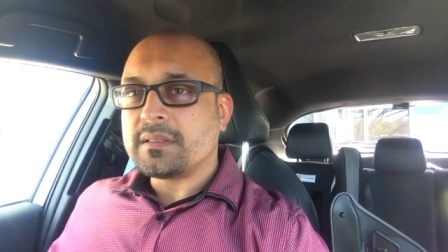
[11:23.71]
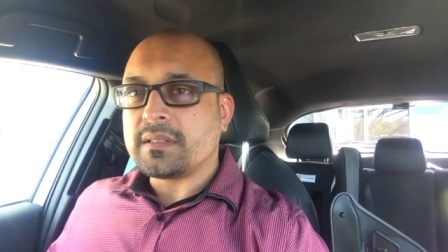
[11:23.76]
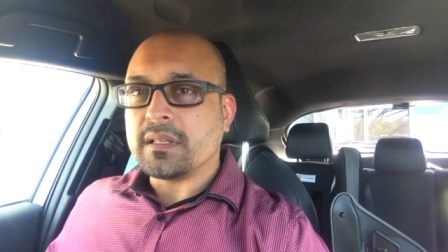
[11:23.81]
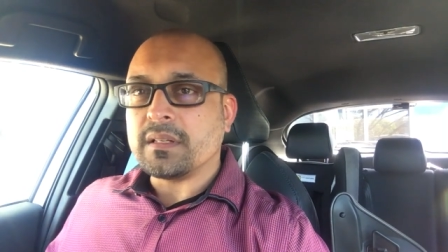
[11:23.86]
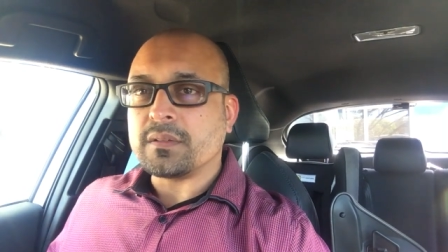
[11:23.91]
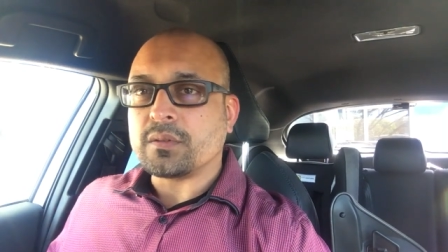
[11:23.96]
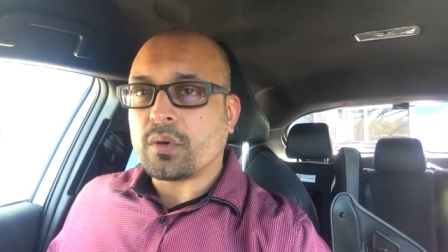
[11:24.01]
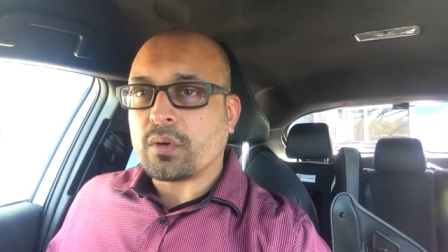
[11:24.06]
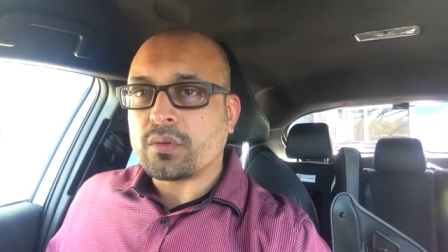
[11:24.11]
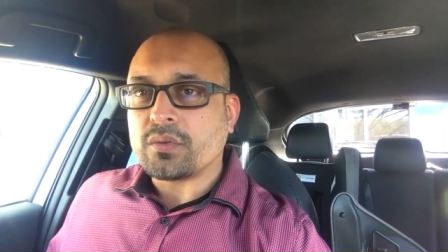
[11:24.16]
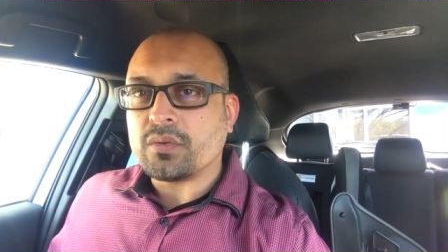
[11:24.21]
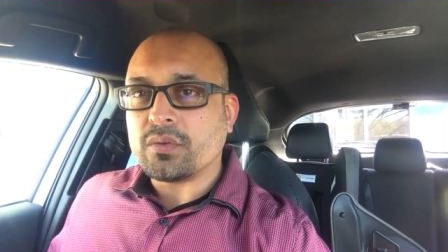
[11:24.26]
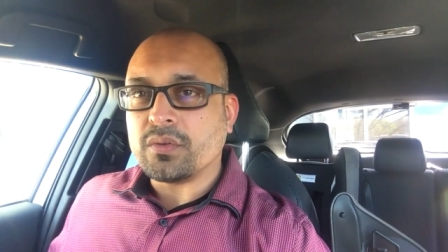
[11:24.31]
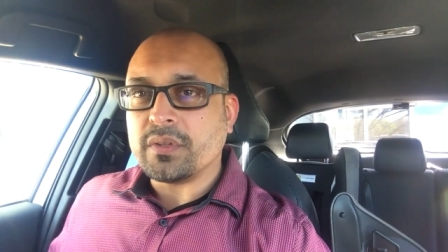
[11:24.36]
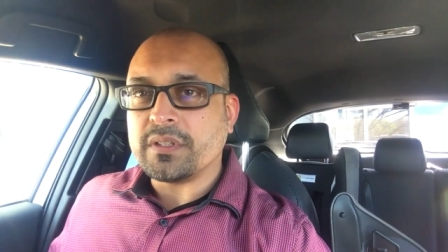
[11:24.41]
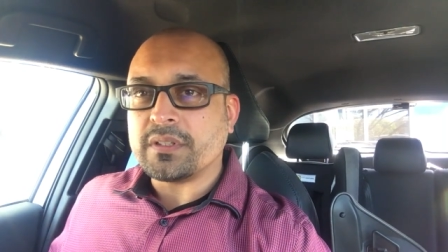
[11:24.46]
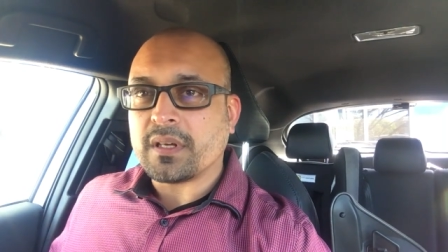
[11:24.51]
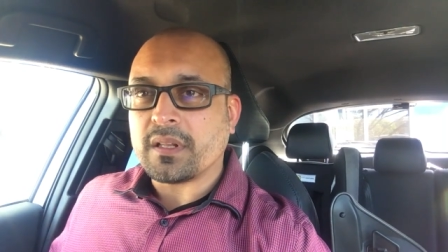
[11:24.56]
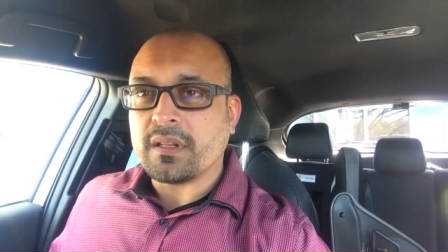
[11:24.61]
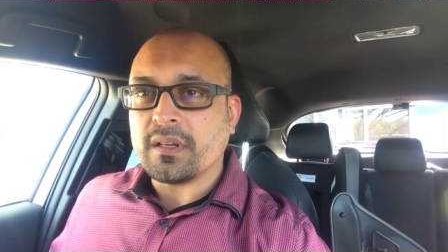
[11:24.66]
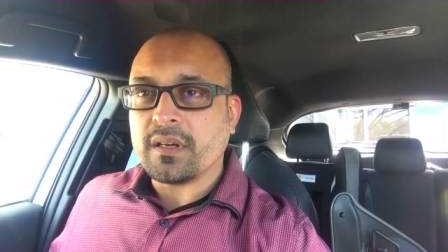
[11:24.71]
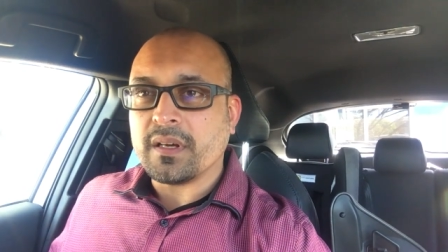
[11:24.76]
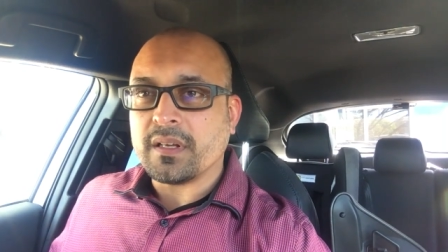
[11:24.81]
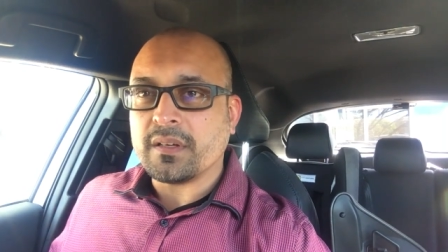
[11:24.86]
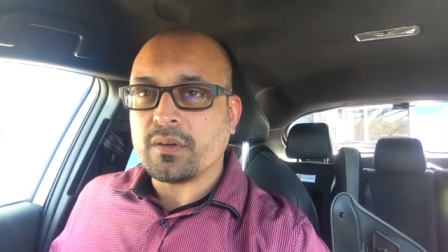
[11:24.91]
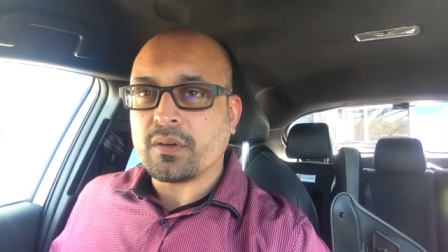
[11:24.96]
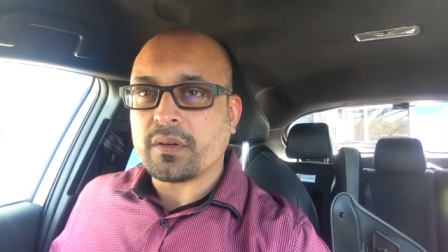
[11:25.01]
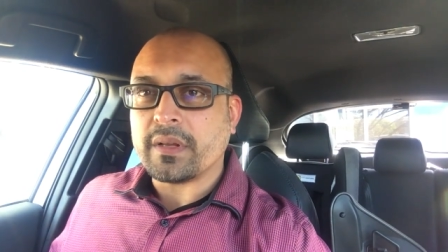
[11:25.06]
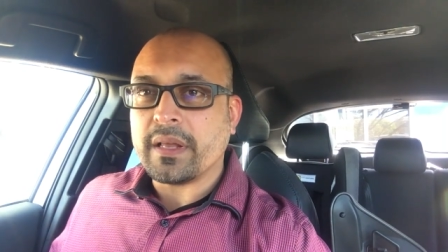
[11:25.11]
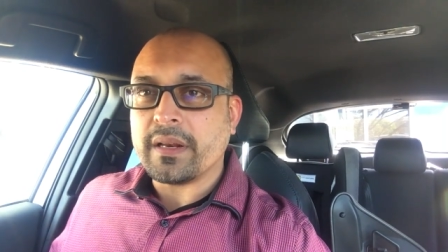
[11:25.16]
still talk to each other
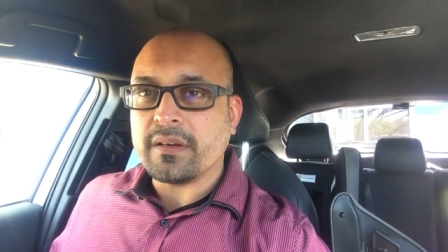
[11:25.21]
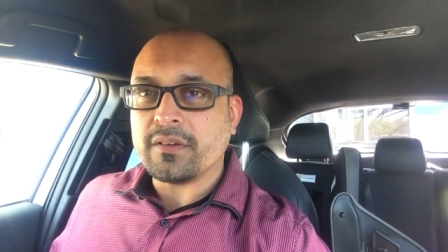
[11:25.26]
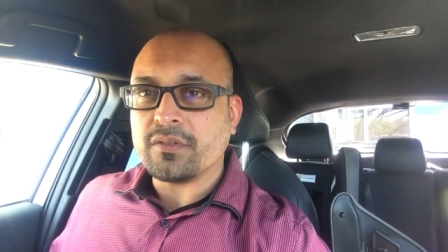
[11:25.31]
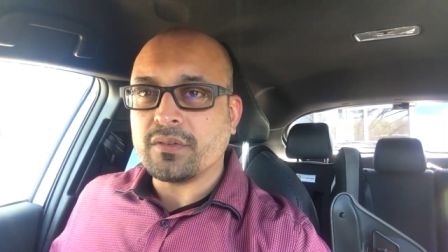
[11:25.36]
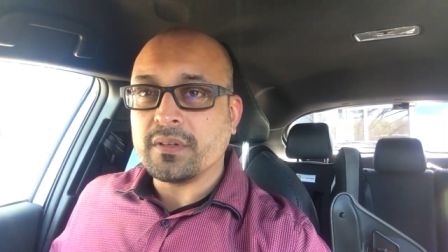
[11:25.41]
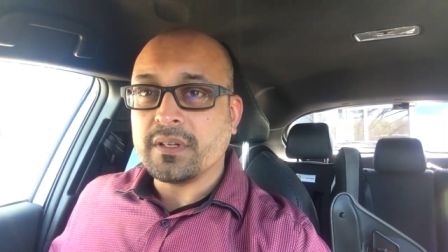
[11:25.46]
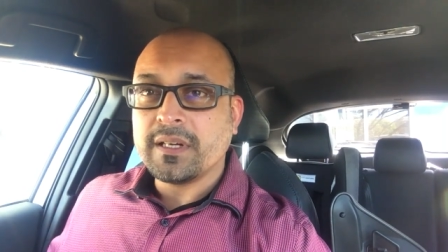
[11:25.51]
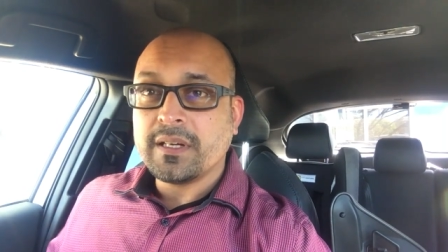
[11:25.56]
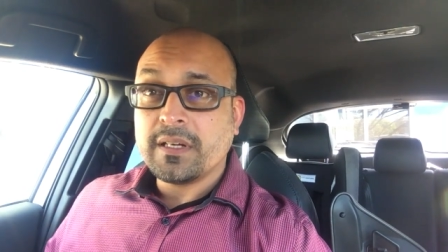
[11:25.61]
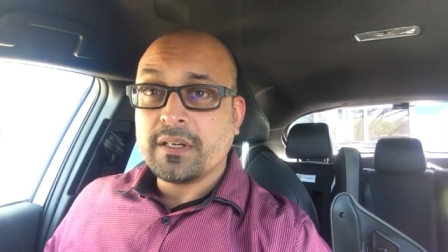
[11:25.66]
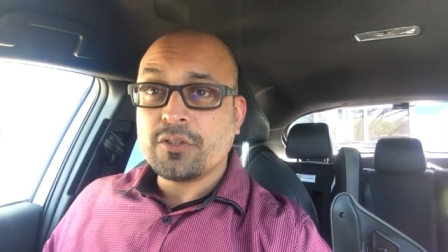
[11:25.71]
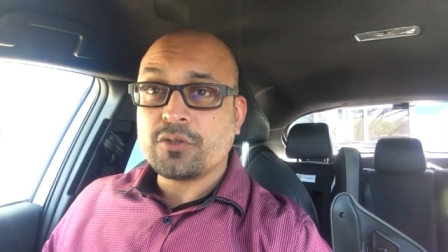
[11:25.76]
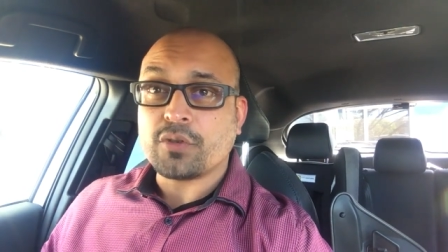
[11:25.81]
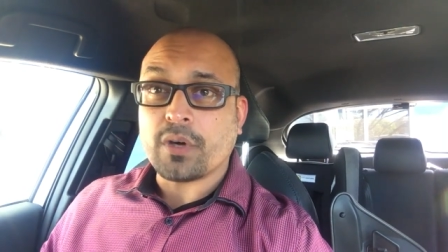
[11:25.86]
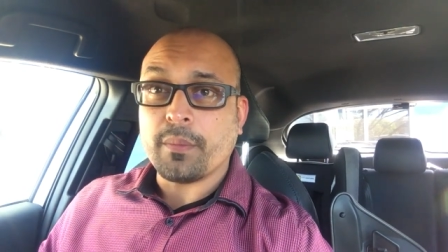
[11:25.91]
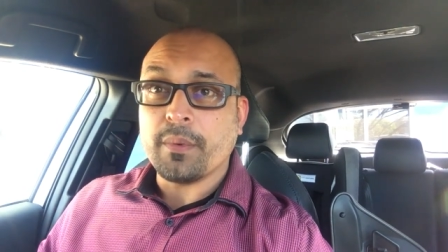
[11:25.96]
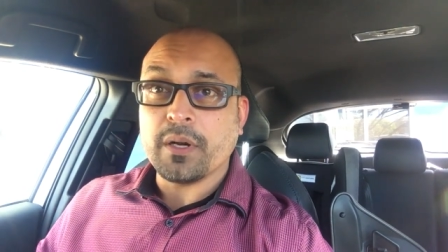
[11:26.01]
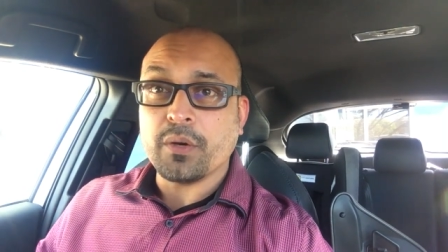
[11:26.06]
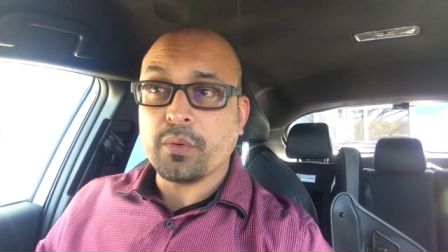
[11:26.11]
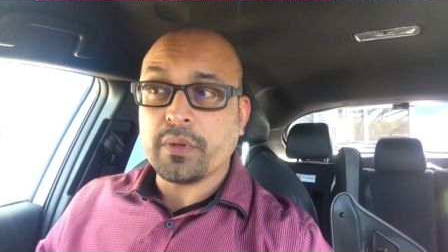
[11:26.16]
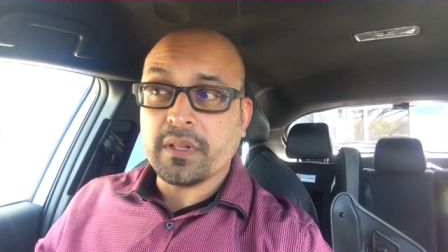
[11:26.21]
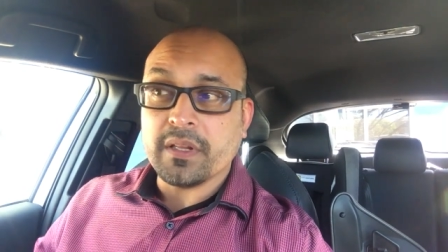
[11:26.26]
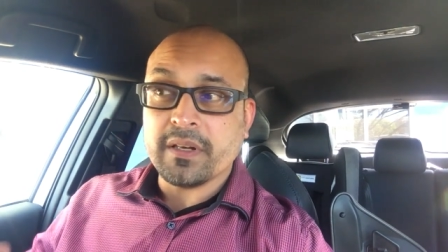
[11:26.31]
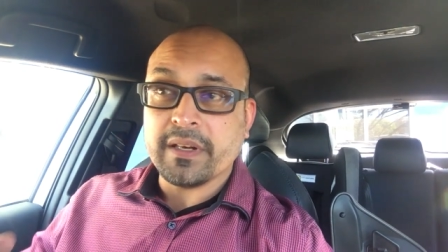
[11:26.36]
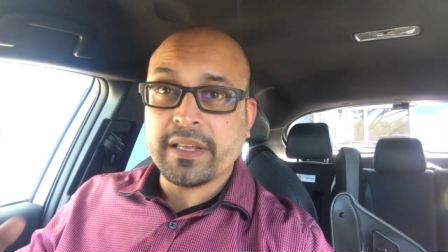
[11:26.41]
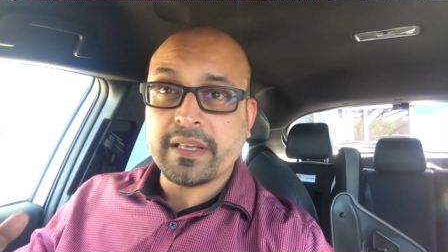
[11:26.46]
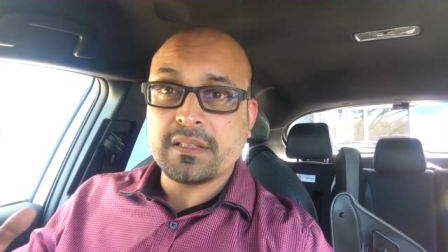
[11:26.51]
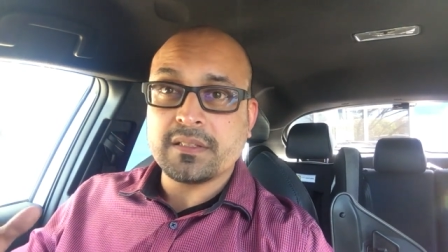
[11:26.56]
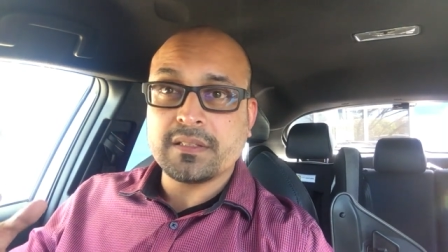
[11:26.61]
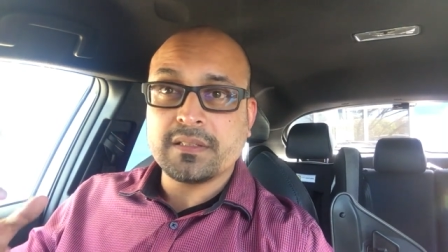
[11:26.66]
and not get in trouble with the
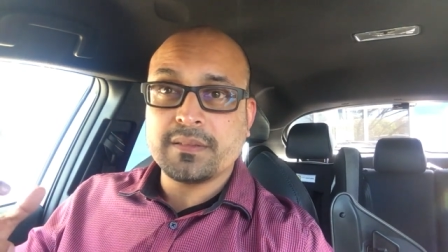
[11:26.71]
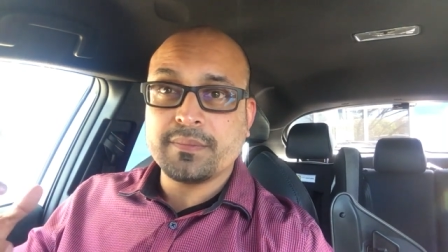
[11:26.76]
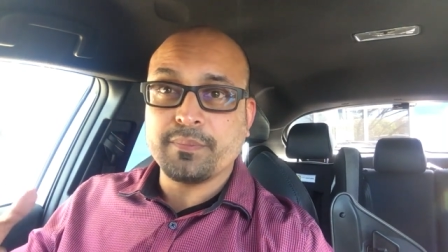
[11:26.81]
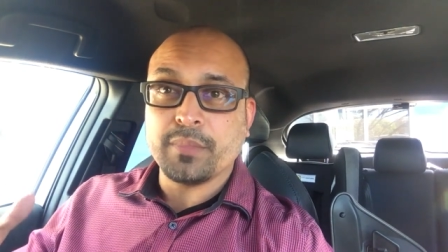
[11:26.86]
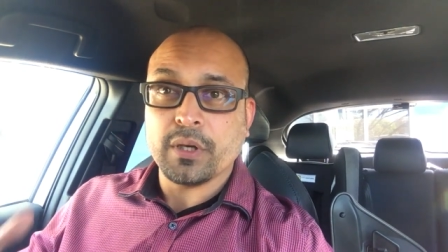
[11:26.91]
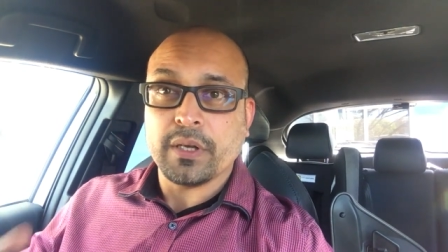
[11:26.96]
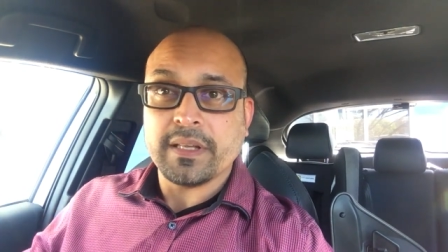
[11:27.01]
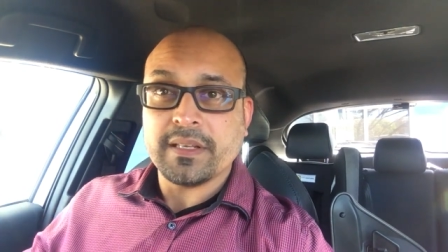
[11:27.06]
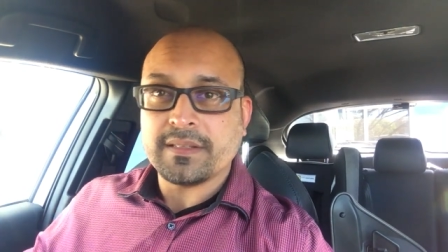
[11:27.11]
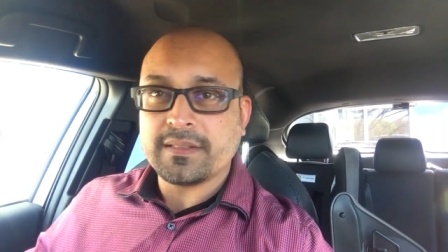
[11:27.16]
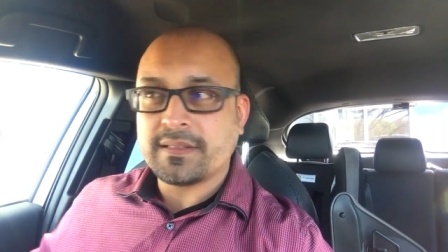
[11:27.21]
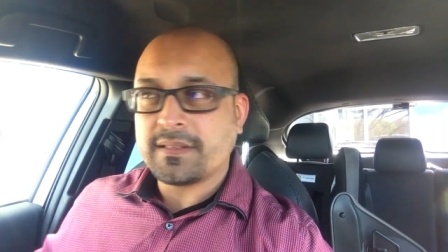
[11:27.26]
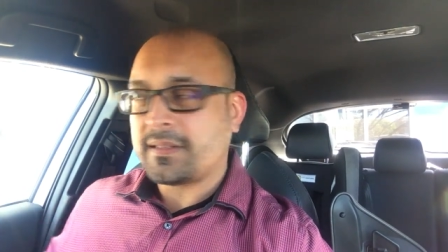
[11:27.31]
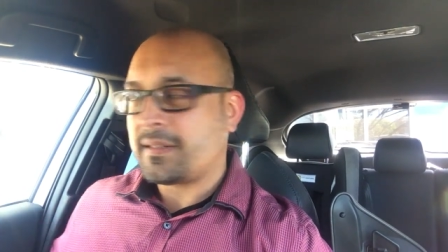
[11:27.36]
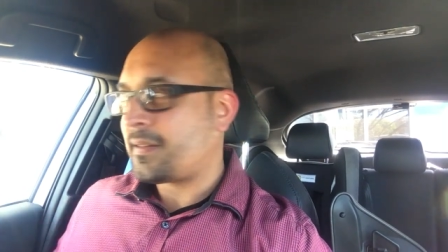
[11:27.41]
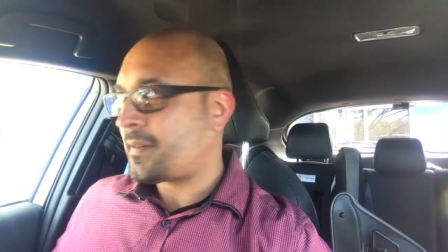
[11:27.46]
Nix police.